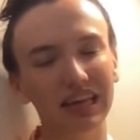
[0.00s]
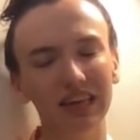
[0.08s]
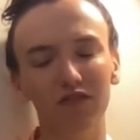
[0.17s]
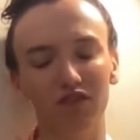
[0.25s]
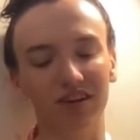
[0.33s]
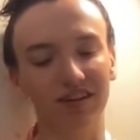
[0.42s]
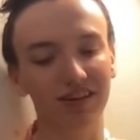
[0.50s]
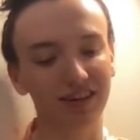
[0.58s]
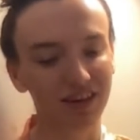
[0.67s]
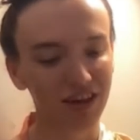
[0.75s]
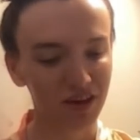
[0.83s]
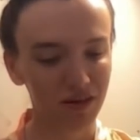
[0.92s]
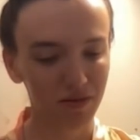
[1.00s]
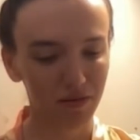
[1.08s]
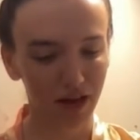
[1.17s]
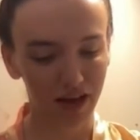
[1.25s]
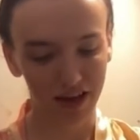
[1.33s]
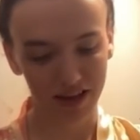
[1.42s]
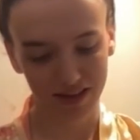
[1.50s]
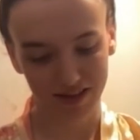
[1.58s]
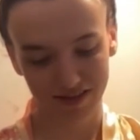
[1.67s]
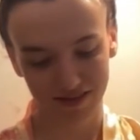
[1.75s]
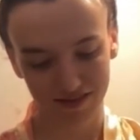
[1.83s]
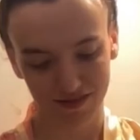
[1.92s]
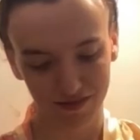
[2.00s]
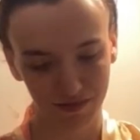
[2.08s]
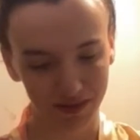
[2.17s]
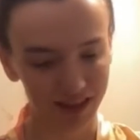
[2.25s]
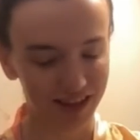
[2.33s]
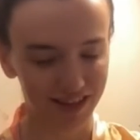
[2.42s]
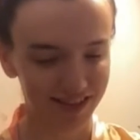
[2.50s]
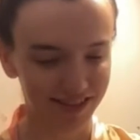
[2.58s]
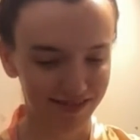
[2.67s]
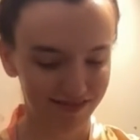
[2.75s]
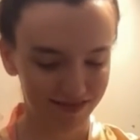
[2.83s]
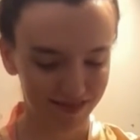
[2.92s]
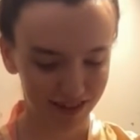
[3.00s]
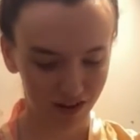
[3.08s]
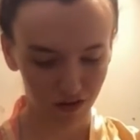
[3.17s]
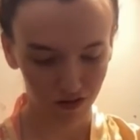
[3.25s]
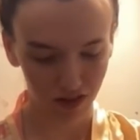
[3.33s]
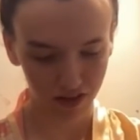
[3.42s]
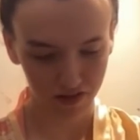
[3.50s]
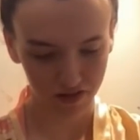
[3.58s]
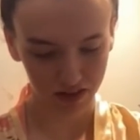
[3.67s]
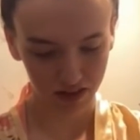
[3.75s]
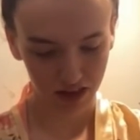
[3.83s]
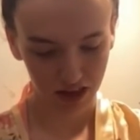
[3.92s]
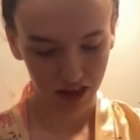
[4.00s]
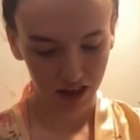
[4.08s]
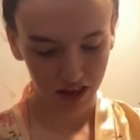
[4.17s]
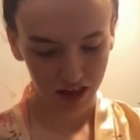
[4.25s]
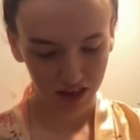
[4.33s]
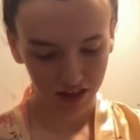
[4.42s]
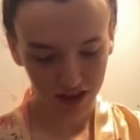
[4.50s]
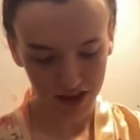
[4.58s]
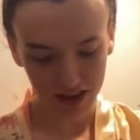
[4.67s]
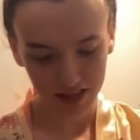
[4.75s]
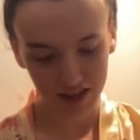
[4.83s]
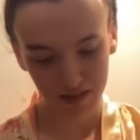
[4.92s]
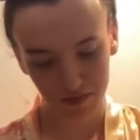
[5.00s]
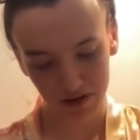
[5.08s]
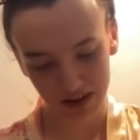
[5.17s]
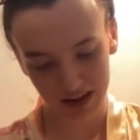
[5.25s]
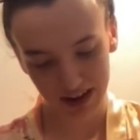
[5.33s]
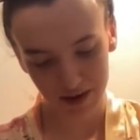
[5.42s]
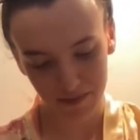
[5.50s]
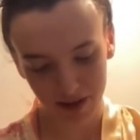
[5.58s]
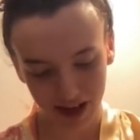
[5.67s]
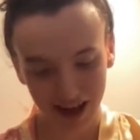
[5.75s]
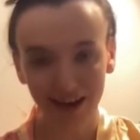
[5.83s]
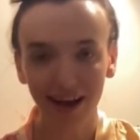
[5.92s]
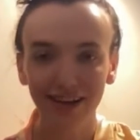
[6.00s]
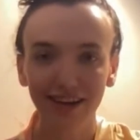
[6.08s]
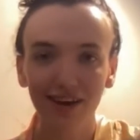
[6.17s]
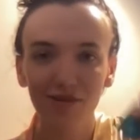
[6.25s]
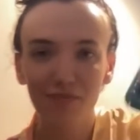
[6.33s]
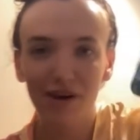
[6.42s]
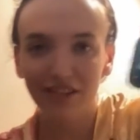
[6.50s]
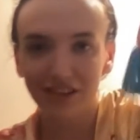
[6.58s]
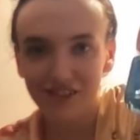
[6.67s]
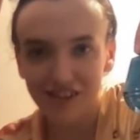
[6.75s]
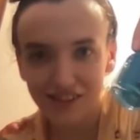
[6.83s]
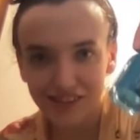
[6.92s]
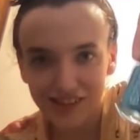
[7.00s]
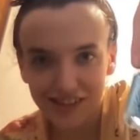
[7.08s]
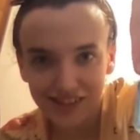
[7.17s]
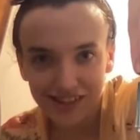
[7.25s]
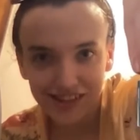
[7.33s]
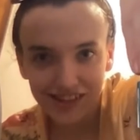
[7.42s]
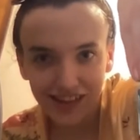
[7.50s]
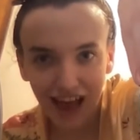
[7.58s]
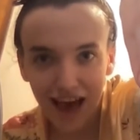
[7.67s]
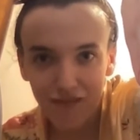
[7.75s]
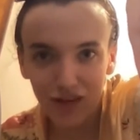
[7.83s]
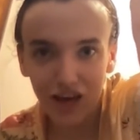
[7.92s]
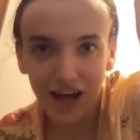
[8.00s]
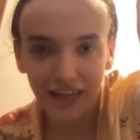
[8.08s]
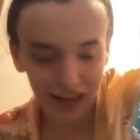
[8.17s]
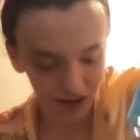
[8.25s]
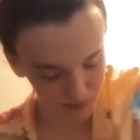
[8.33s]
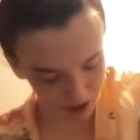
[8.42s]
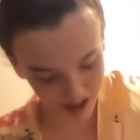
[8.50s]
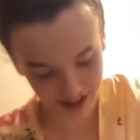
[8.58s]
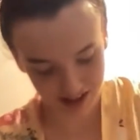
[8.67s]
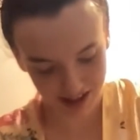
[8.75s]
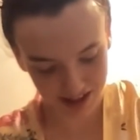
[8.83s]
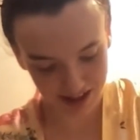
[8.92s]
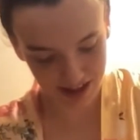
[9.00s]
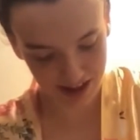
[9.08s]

different. Uh, but that's a whole other thing. Look at these pretty nail po I got nail polishes. I haven't got nail polishes